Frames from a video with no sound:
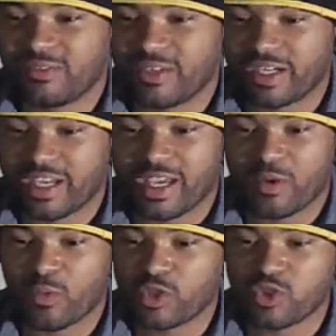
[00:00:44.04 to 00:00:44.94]

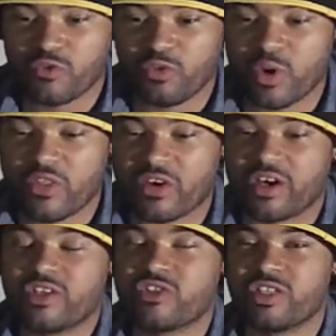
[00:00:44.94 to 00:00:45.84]
freaking went to a few other
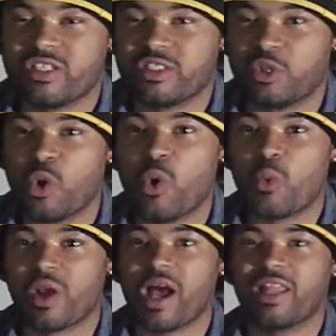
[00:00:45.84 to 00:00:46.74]
countries, doing
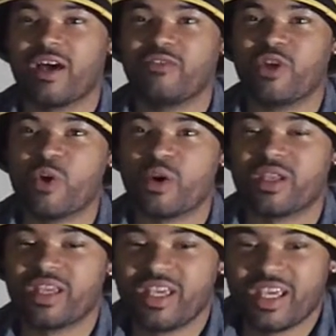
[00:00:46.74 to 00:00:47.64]
what I love doing.
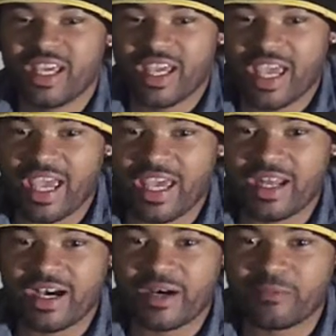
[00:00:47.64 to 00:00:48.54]

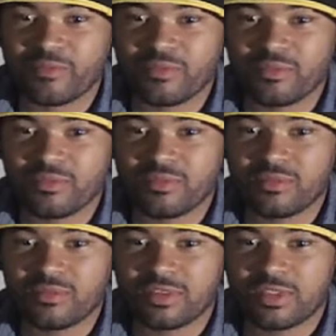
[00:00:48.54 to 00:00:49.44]
And
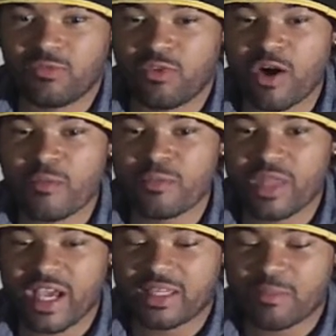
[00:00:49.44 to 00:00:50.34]
from
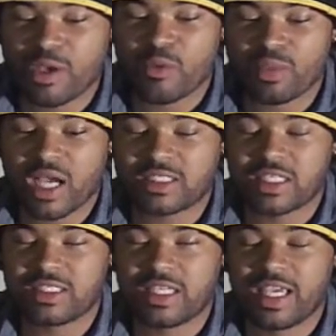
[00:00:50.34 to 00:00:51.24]
like the building blocks that
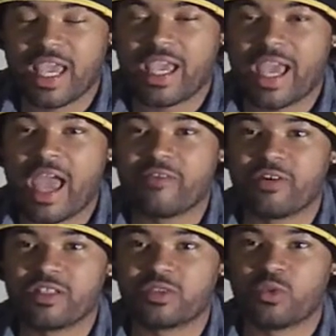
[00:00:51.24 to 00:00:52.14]
CAA gave
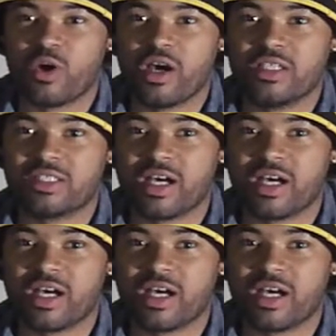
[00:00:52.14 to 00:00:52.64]
us was